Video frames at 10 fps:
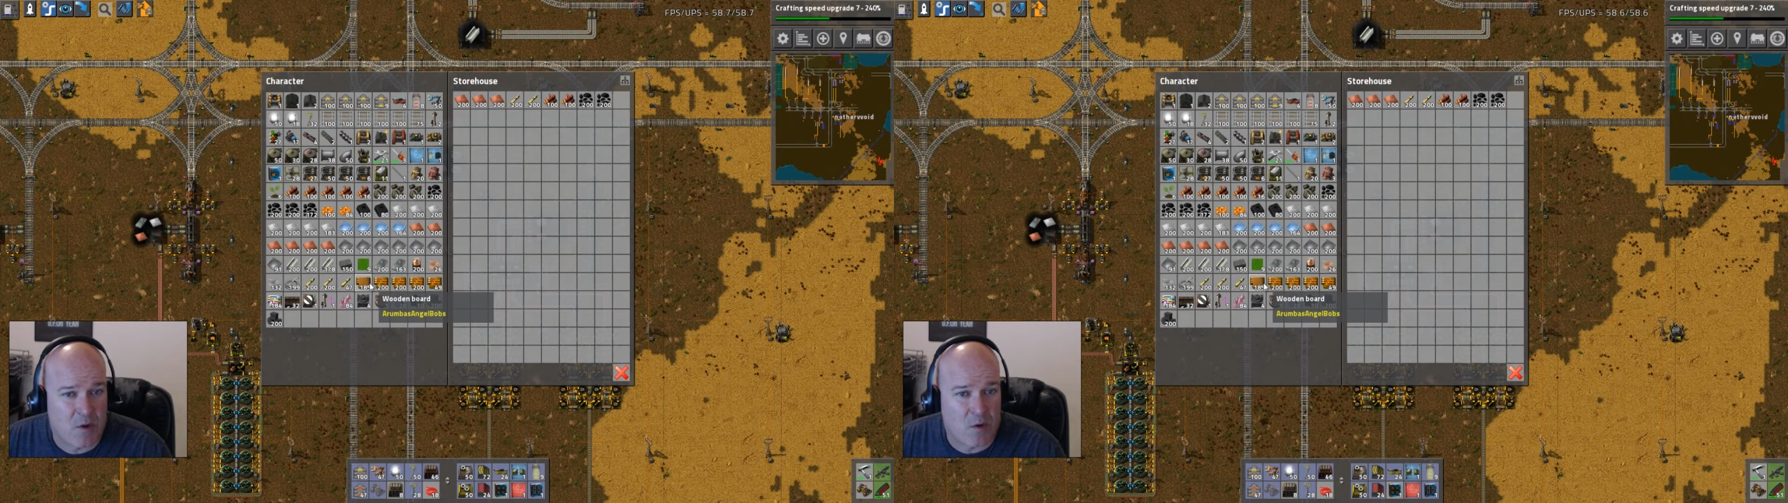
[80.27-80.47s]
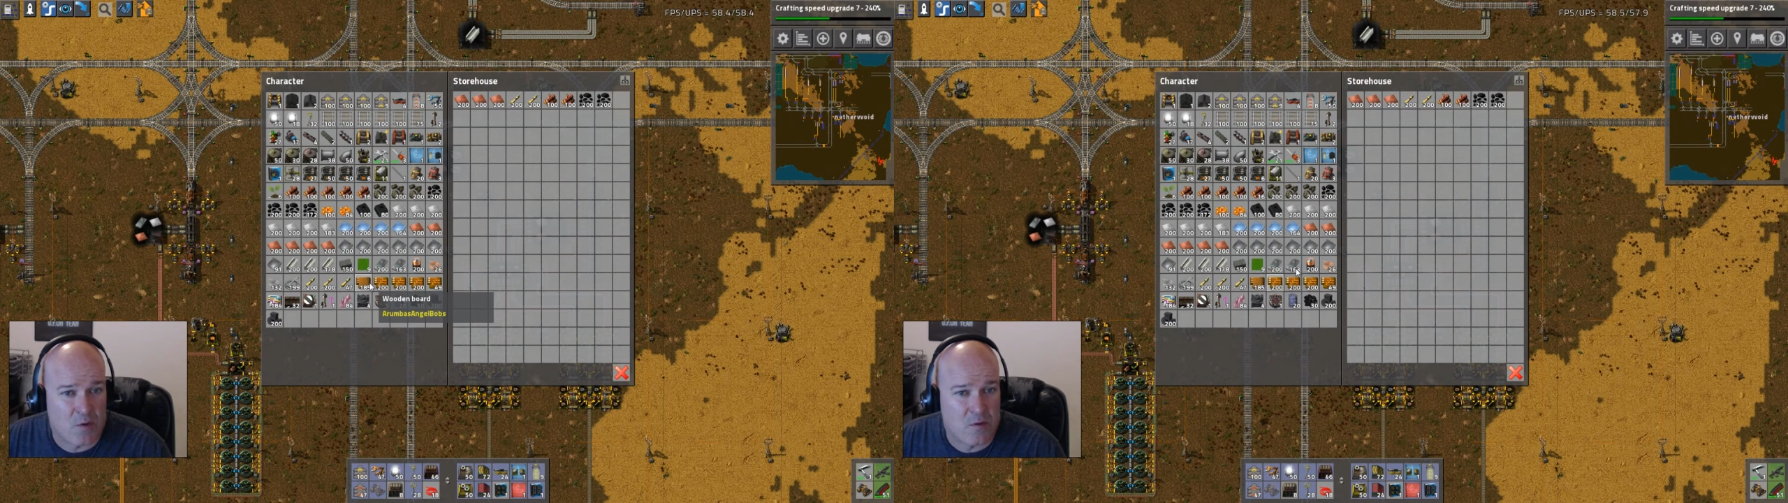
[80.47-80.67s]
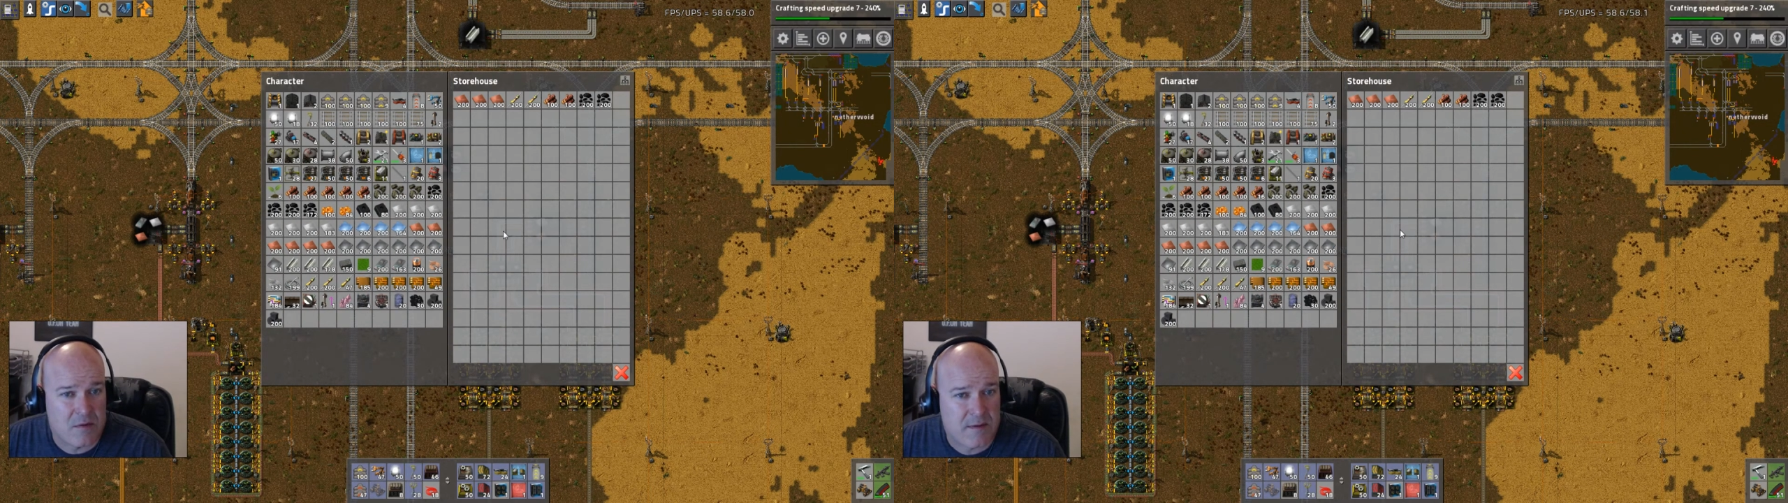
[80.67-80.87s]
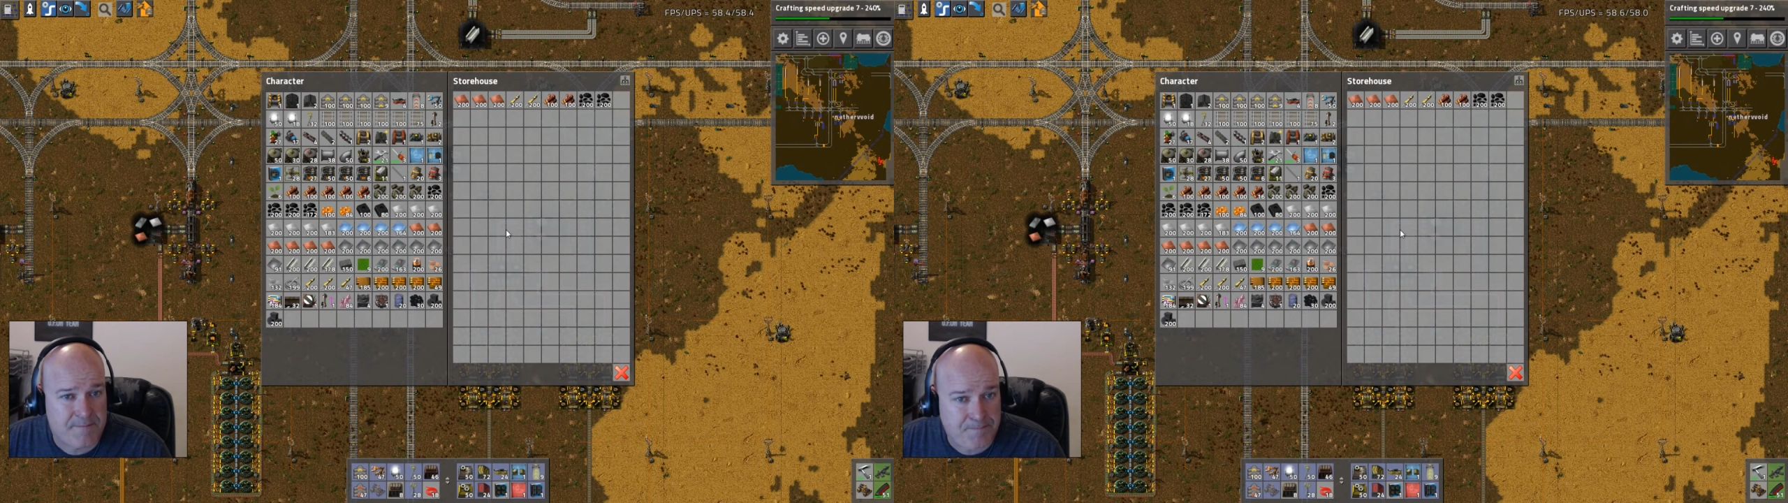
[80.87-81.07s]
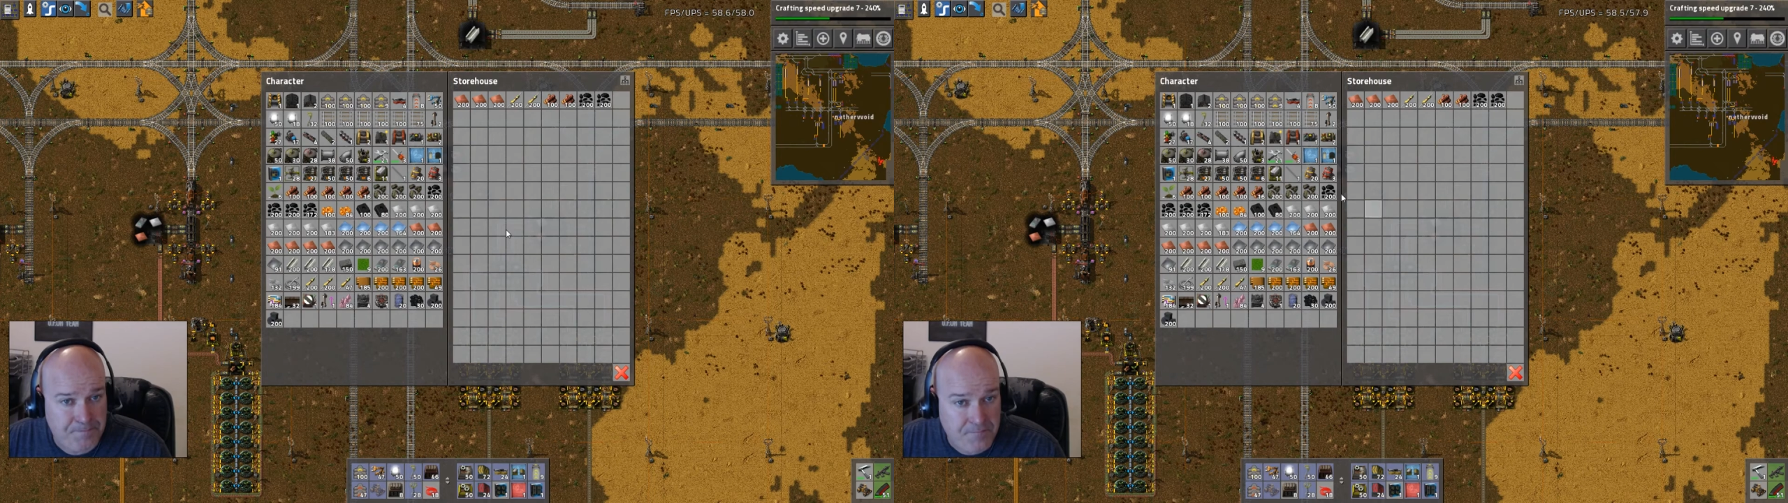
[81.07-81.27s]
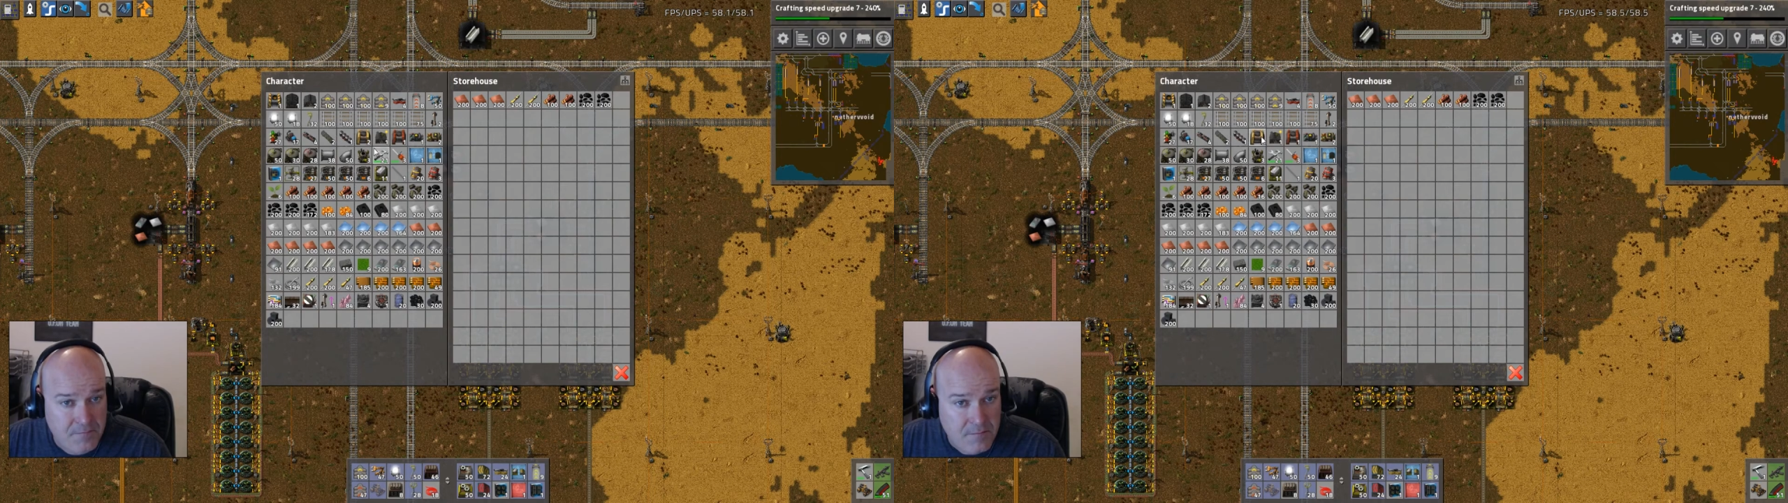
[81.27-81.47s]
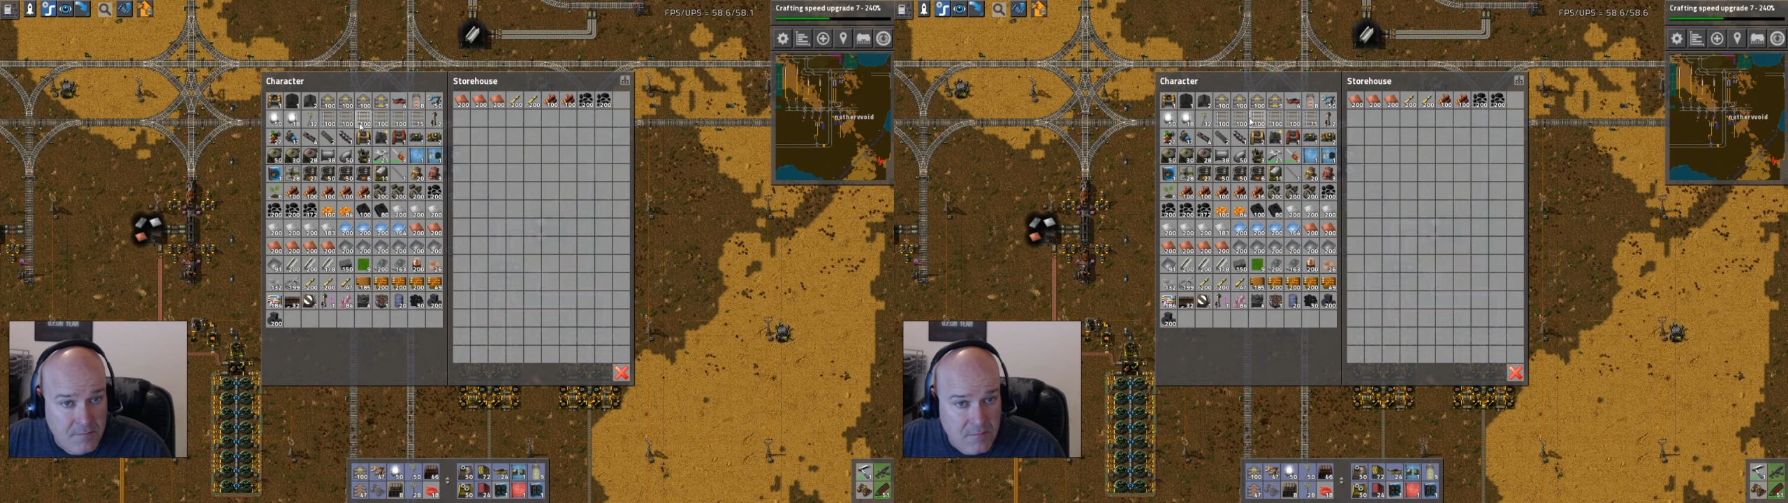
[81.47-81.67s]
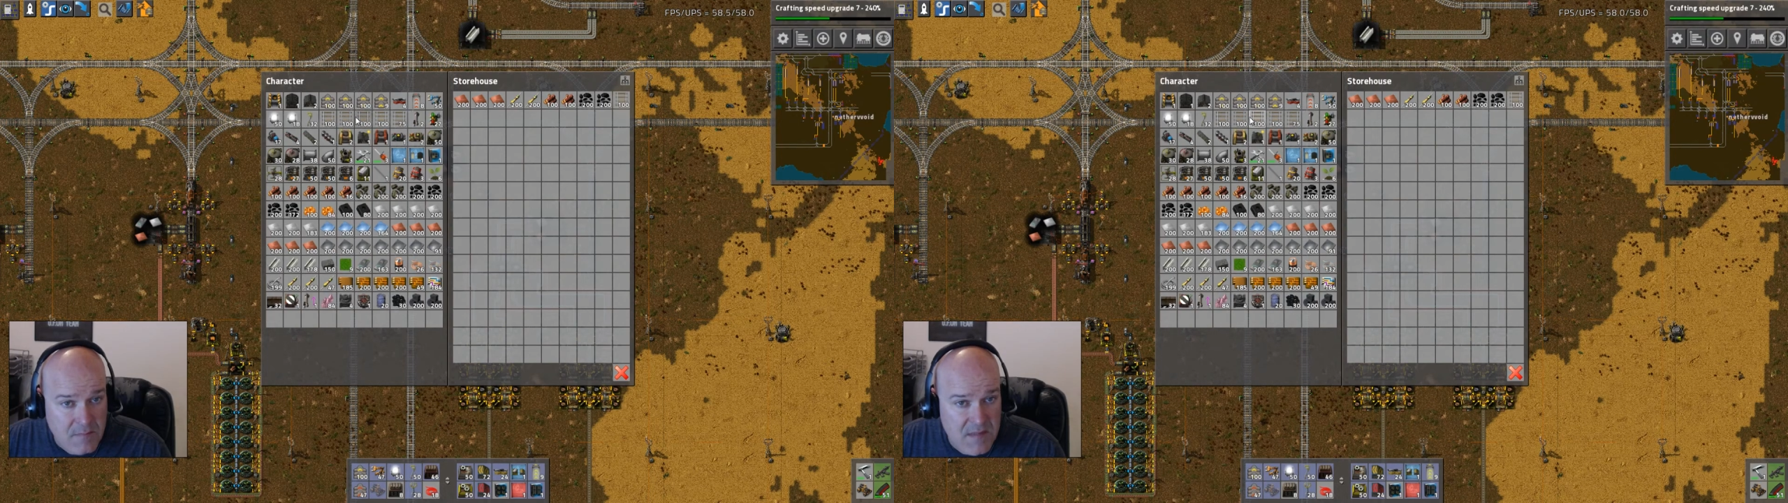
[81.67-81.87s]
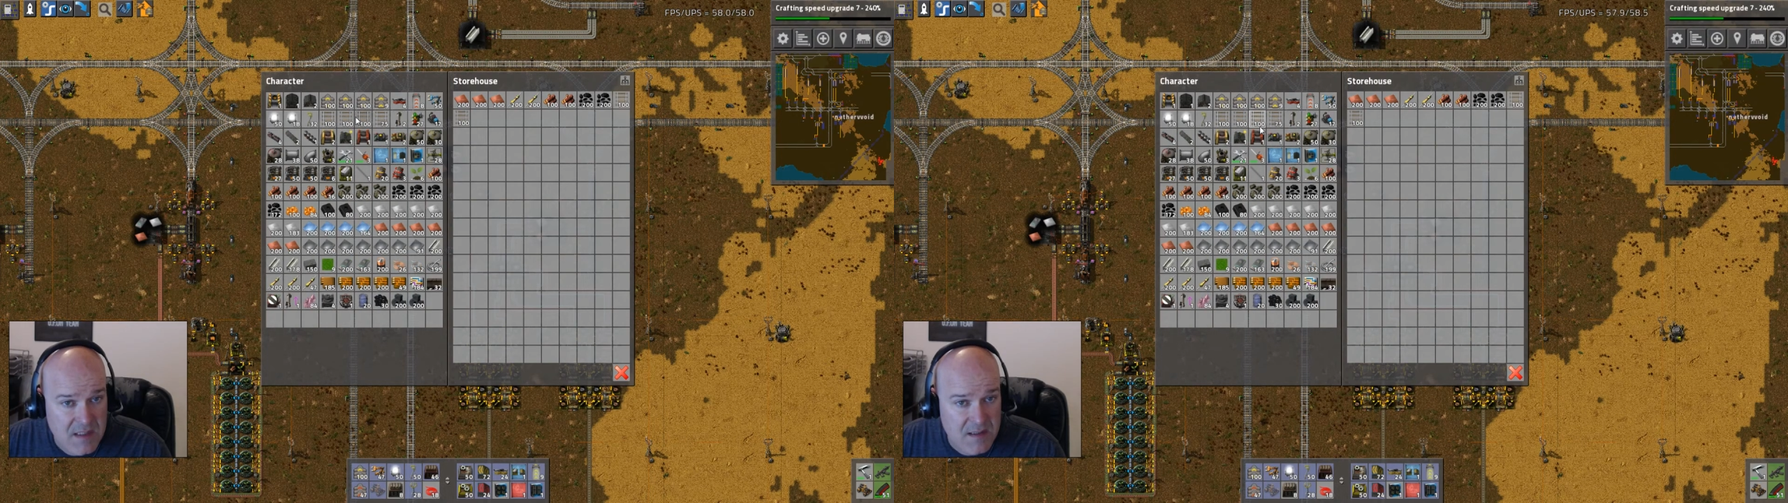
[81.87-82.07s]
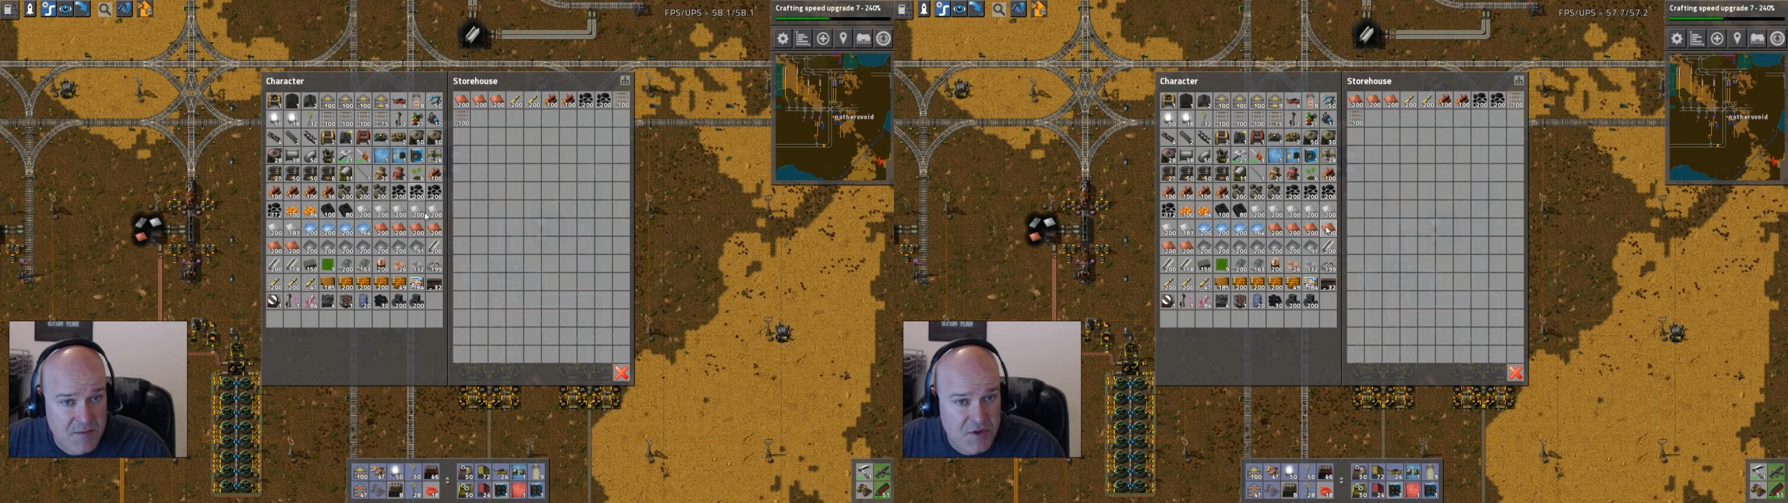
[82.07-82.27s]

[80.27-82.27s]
coal. Some